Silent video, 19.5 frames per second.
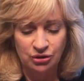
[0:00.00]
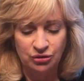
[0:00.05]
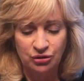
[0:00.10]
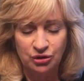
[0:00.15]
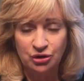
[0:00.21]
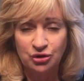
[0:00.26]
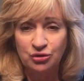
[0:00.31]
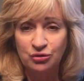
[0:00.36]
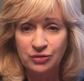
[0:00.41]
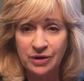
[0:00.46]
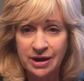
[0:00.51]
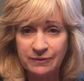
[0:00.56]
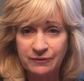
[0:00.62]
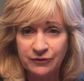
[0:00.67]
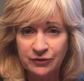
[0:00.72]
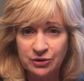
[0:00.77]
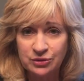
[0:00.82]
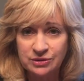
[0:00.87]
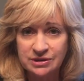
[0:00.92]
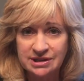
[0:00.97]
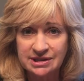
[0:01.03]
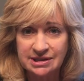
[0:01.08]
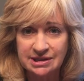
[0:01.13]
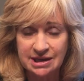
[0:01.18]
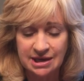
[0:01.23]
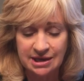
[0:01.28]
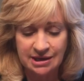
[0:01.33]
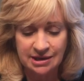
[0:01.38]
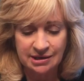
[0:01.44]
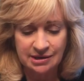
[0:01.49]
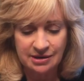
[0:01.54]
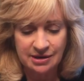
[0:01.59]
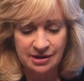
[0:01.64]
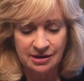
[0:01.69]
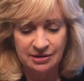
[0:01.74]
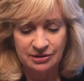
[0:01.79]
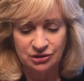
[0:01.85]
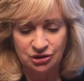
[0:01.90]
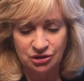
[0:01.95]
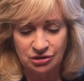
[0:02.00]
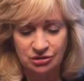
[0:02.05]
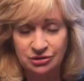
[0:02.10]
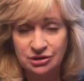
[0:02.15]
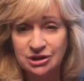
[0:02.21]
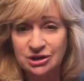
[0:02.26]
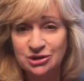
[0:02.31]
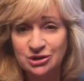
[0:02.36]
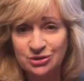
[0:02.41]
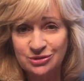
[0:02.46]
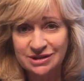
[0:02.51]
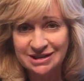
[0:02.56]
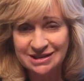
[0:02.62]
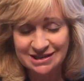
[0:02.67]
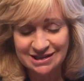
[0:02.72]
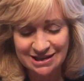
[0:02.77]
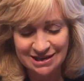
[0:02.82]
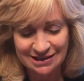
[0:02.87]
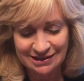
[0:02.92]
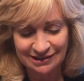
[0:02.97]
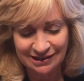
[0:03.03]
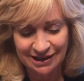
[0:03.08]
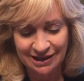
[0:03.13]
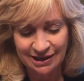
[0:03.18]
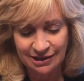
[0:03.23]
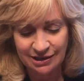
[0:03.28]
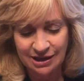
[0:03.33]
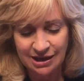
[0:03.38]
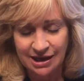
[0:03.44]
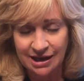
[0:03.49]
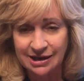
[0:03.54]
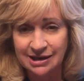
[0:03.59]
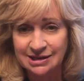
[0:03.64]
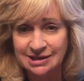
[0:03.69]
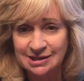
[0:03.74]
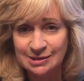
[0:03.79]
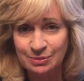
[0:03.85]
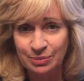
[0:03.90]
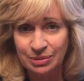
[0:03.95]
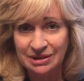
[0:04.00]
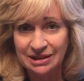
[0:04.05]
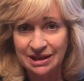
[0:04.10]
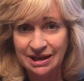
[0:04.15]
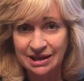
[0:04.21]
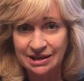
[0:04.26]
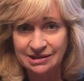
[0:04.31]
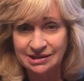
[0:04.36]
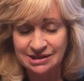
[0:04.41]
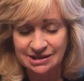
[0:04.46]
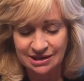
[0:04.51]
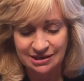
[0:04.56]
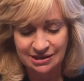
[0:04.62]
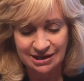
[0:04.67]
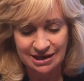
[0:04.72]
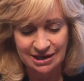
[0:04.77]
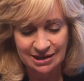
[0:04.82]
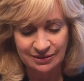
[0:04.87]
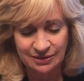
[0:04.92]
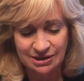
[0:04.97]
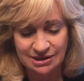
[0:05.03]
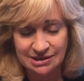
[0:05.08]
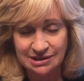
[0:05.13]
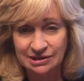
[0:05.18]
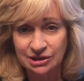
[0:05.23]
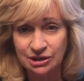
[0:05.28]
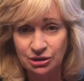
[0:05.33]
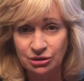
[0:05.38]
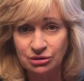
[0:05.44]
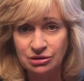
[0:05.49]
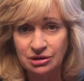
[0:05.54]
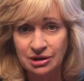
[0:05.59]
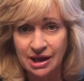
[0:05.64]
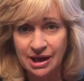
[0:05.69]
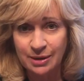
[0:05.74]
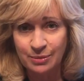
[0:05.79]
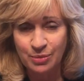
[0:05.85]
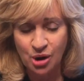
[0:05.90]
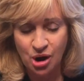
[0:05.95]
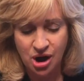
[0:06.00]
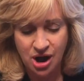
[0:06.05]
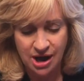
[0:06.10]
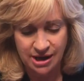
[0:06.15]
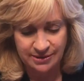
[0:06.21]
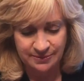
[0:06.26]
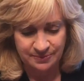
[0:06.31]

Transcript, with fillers: The grapefruit seed turned into a seedling and it's planted in this little clay pot.